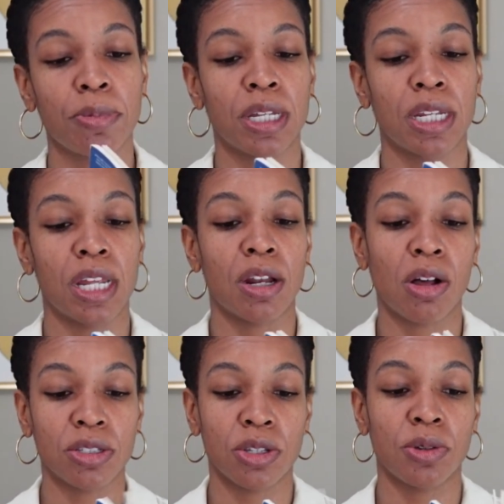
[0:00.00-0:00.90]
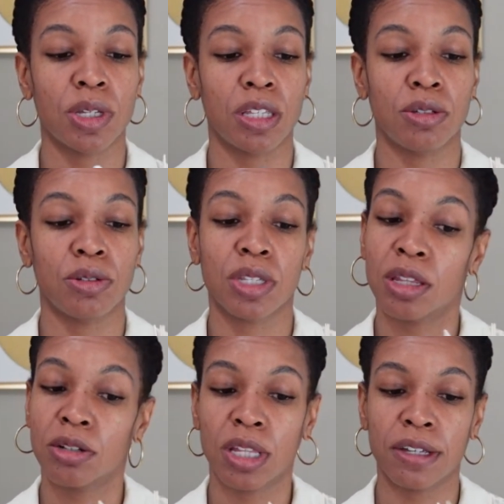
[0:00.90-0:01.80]
but it also includes
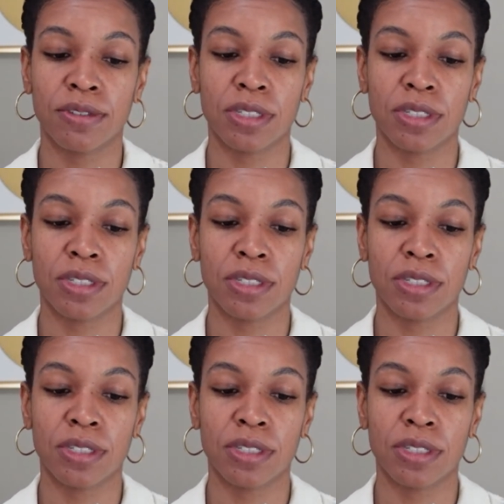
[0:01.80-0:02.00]
other